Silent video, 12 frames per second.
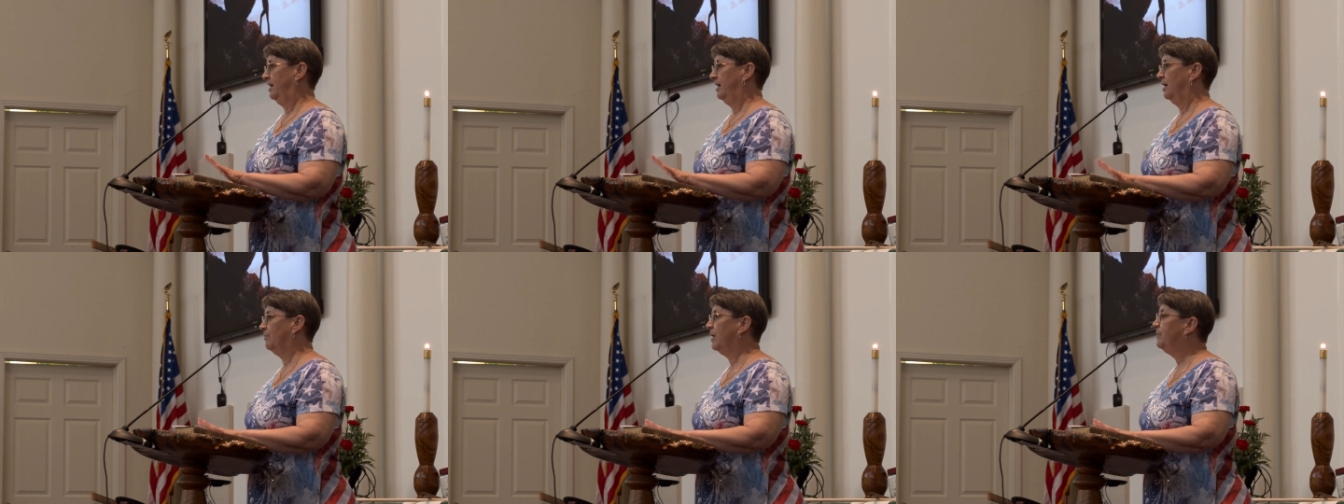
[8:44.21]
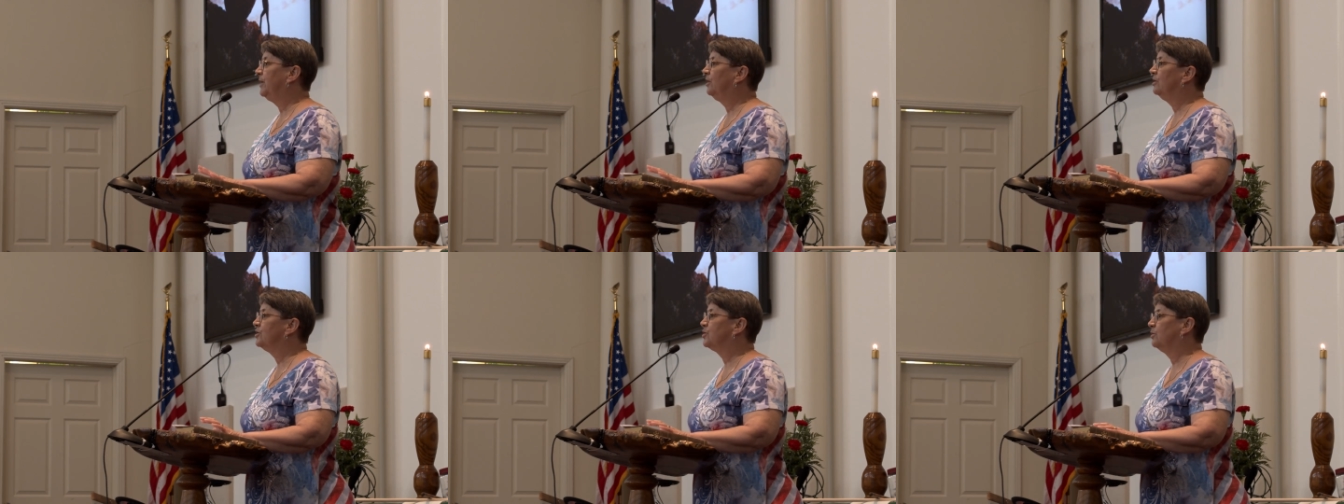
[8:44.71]
And my
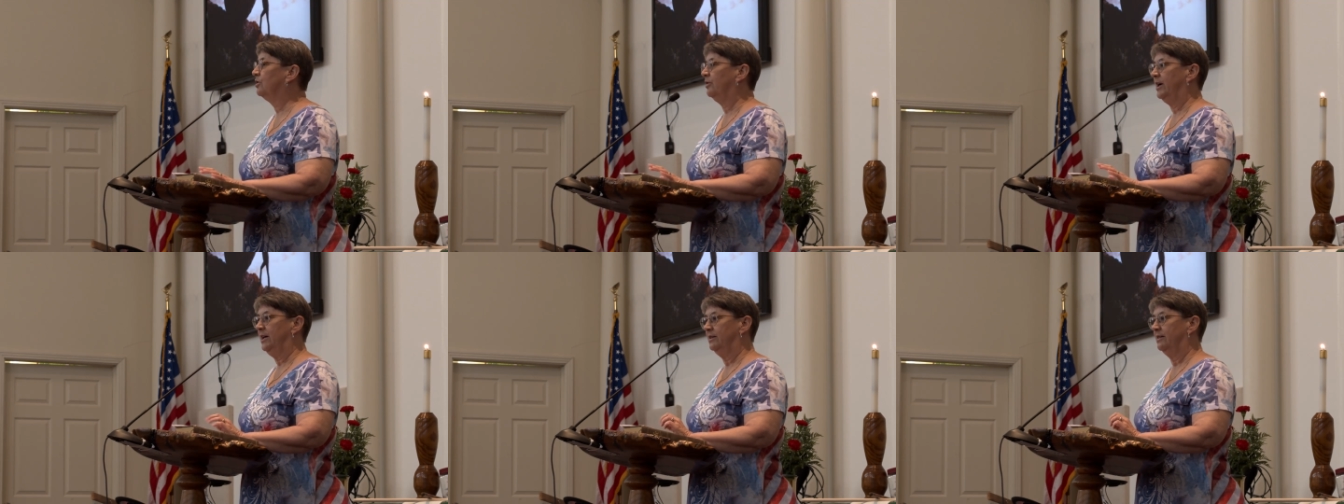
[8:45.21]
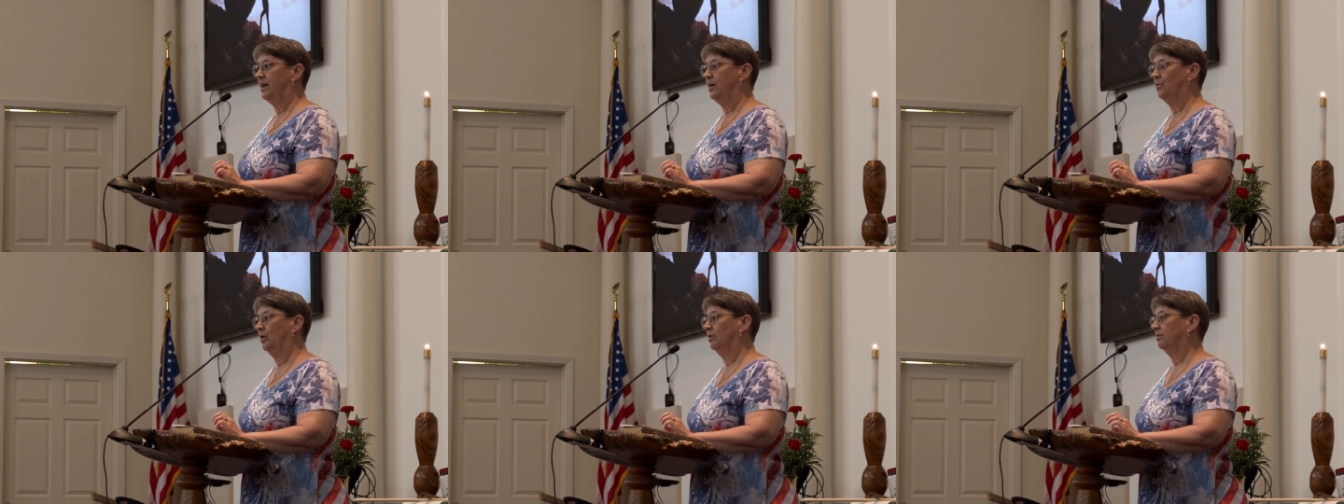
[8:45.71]
parents were great. They
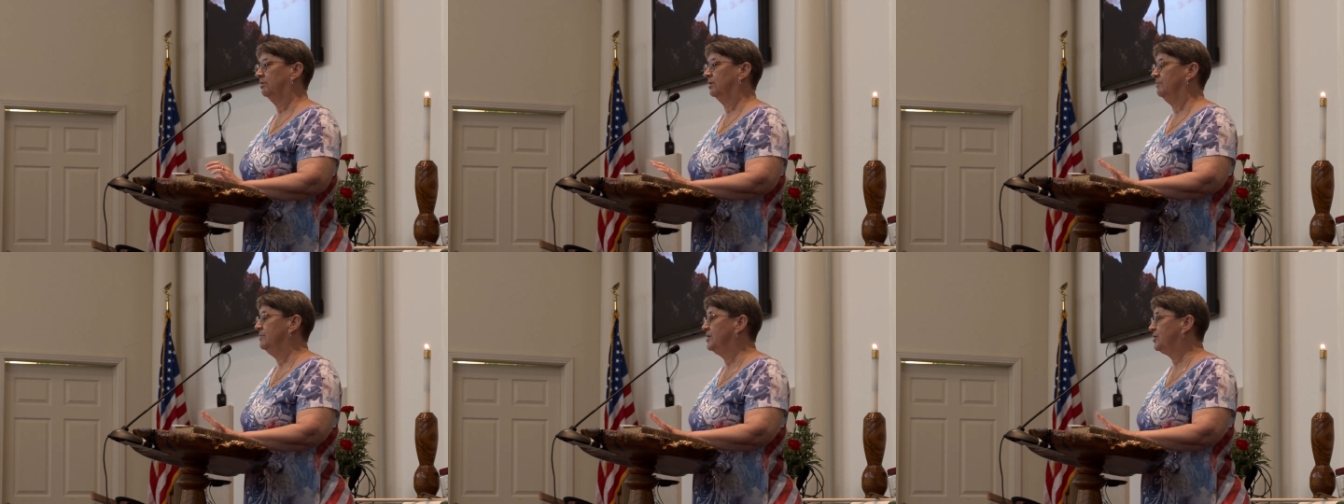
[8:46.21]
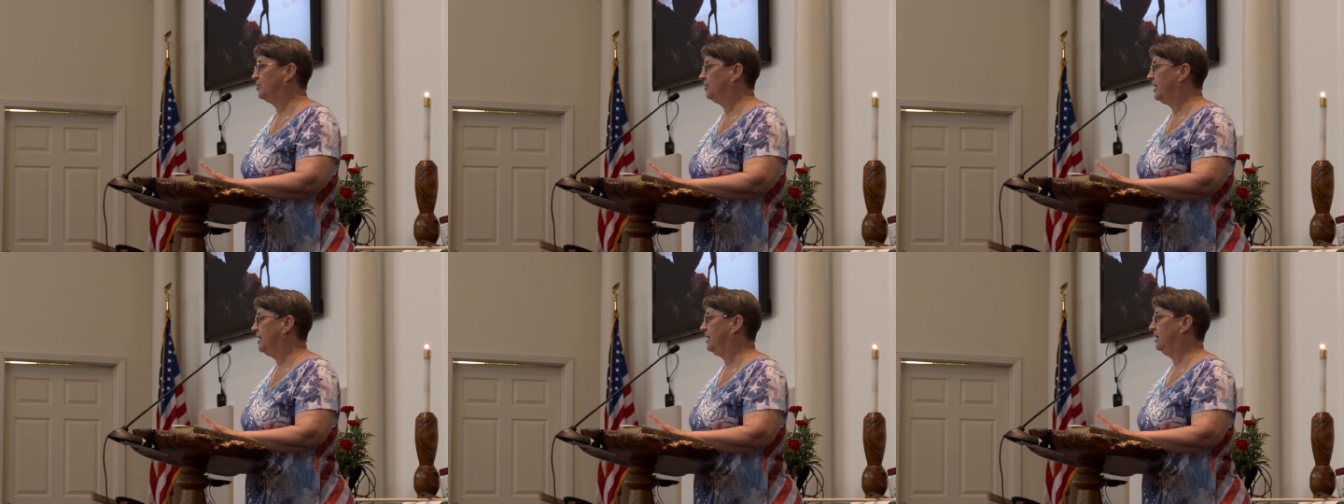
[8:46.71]
were
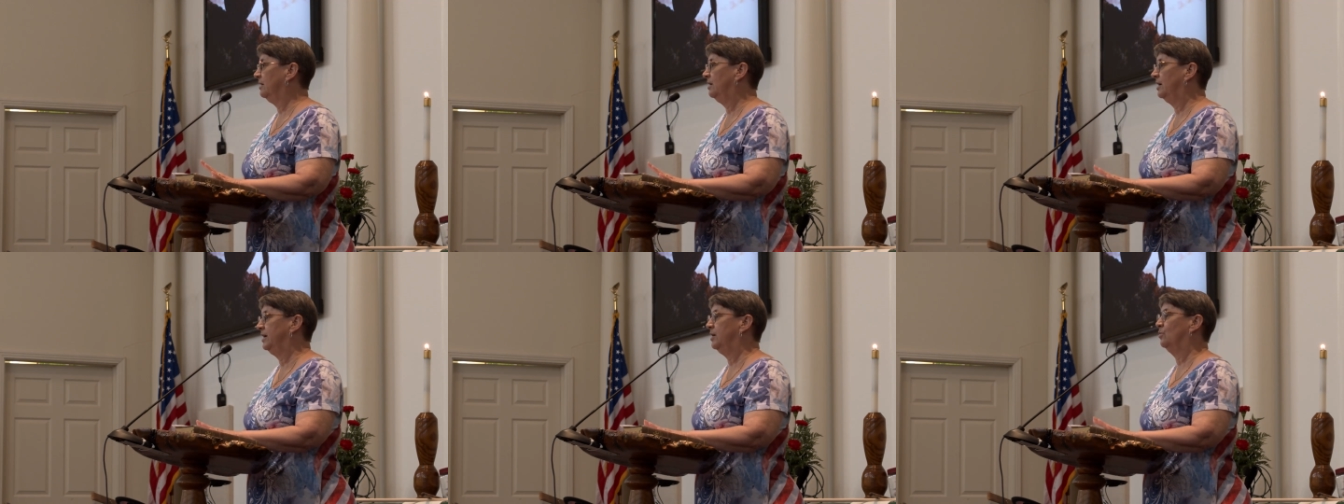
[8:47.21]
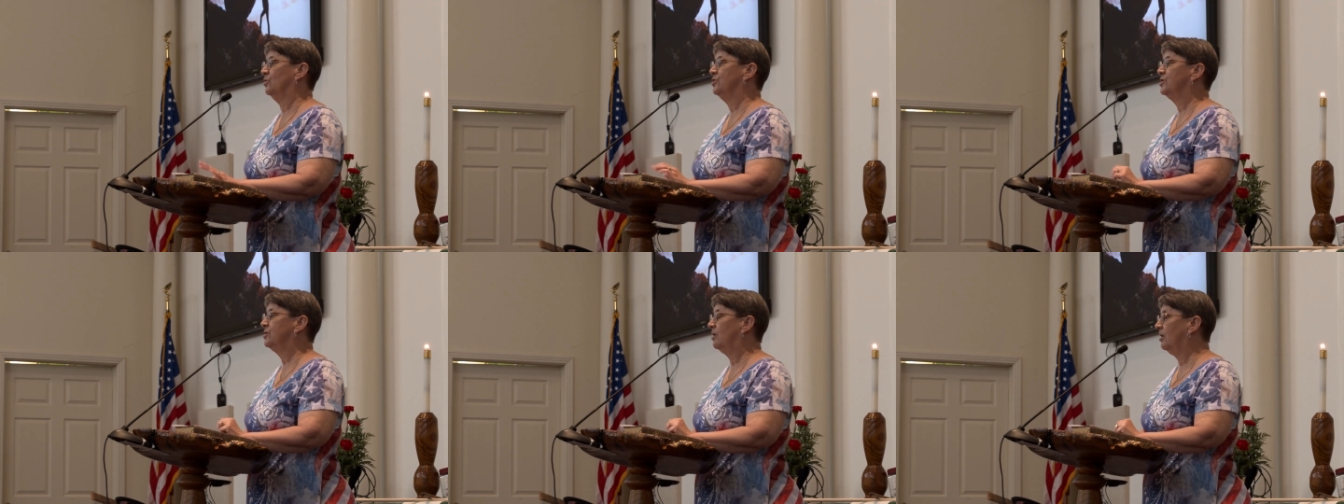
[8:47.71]
commiserating, honey, we're
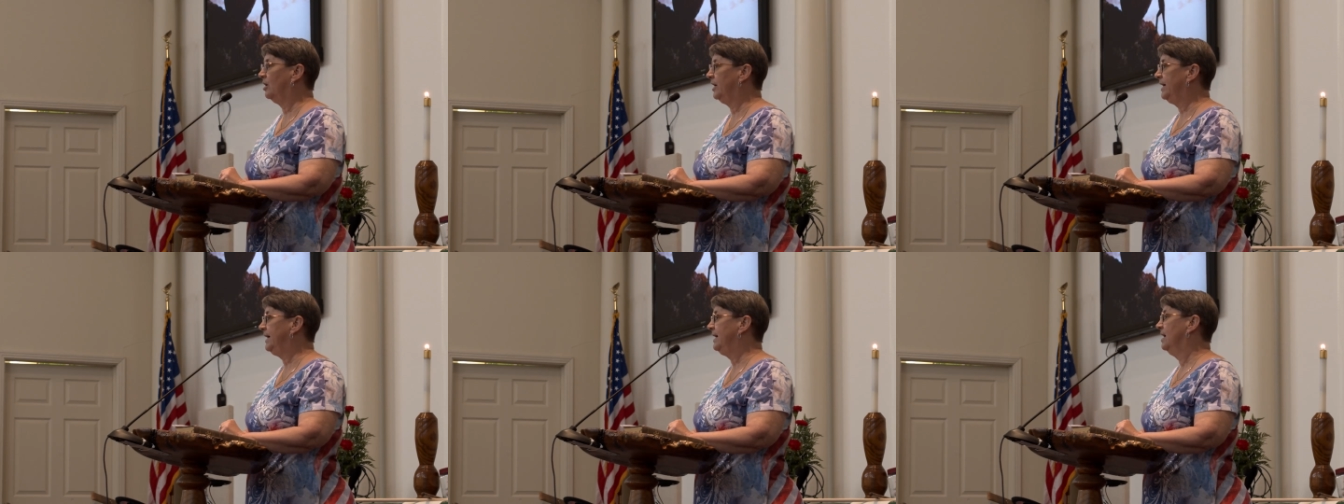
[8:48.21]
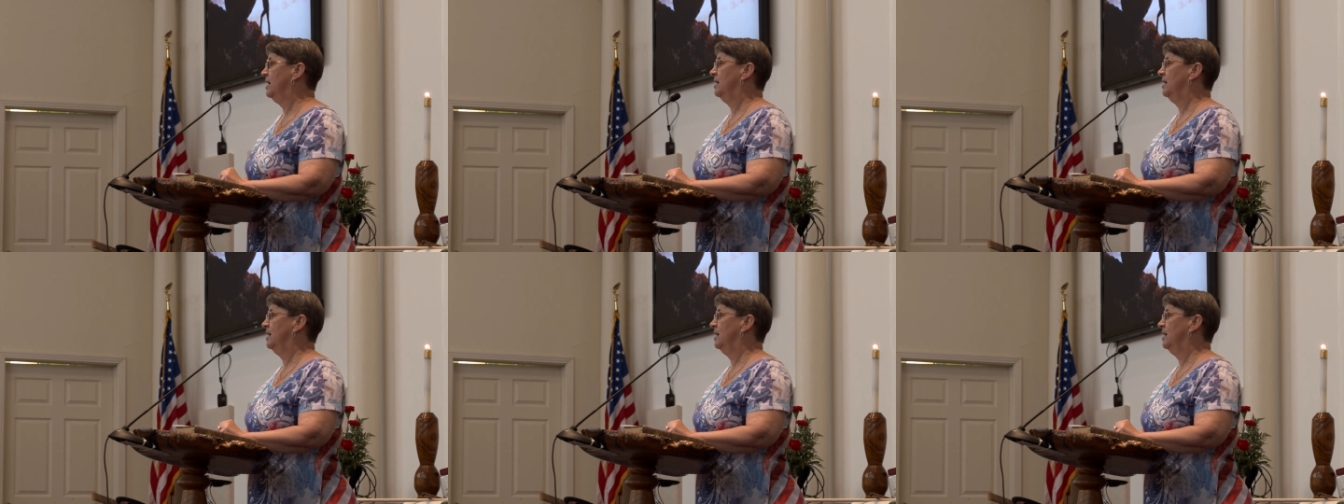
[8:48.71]
sorry.